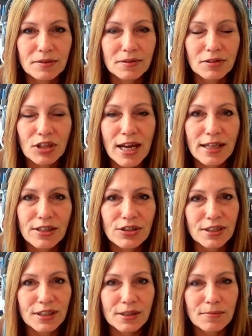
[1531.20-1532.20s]

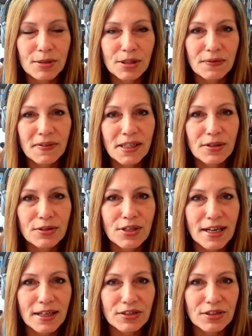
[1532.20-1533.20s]
challenges, music video
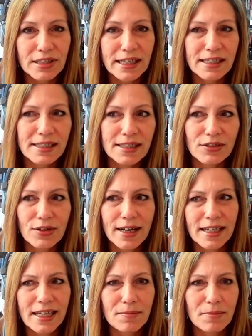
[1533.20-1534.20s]
challenges. Like I said, try to
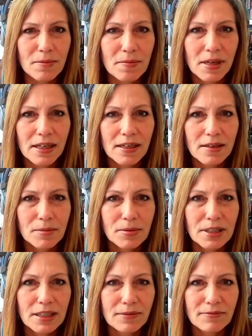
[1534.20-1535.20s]
keep them
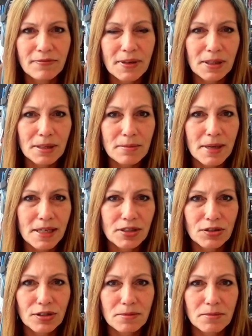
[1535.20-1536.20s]
pretty fairly
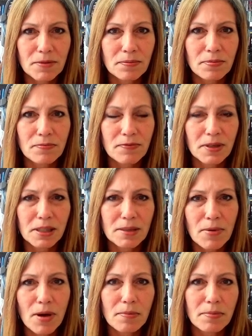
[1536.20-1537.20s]
mainstream and fairly
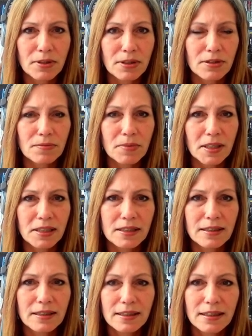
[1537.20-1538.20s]
popular, but
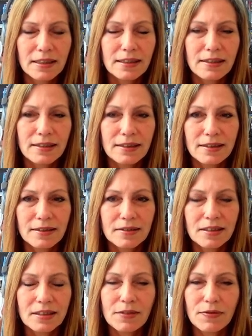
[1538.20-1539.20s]

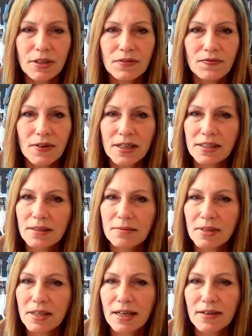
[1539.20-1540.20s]
see if you can find
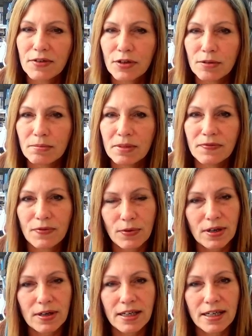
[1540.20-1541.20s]
something I haven't heard
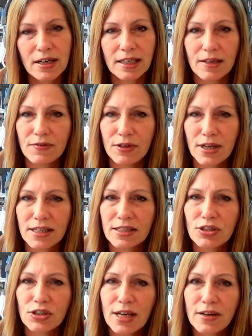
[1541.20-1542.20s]
before. And I'll give you guys a
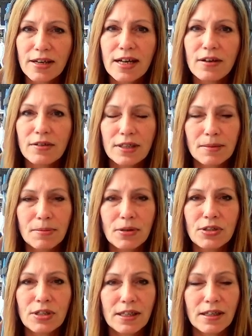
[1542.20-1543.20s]
shout out and
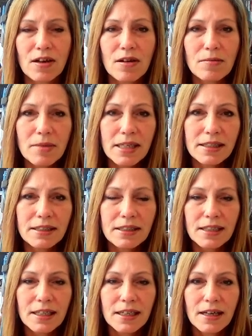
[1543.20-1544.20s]
post it in the comments.
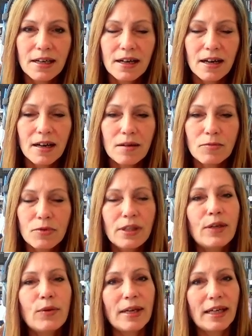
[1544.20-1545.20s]
Really
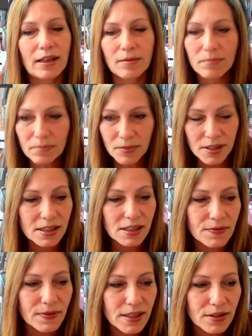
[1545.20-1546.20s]
quick, because this
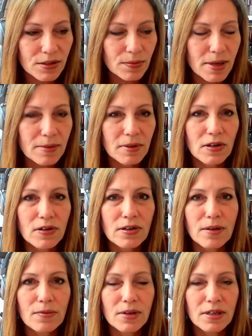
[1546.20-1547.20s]
video is way longer than
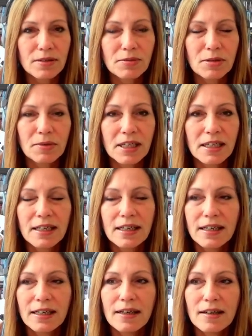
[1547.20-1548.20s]
I want them to be.
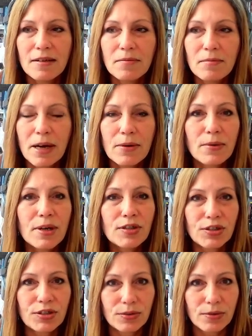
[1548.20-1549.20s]
My Rush
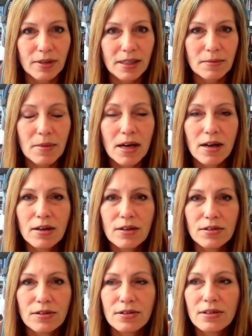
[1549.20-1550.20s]
story. My
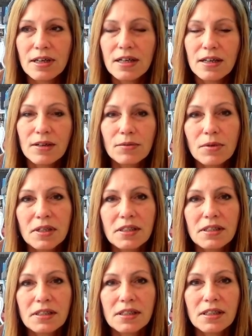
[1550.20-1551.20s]
uncle
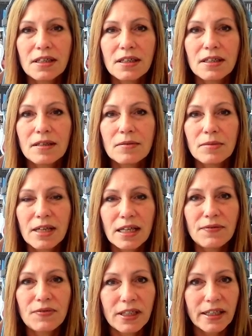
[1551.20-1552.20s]
was, when I
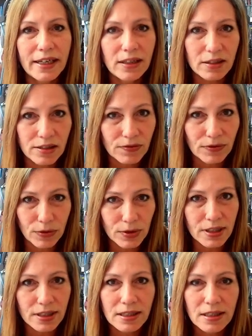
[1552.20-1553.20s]
lived in Lakeland, Florida,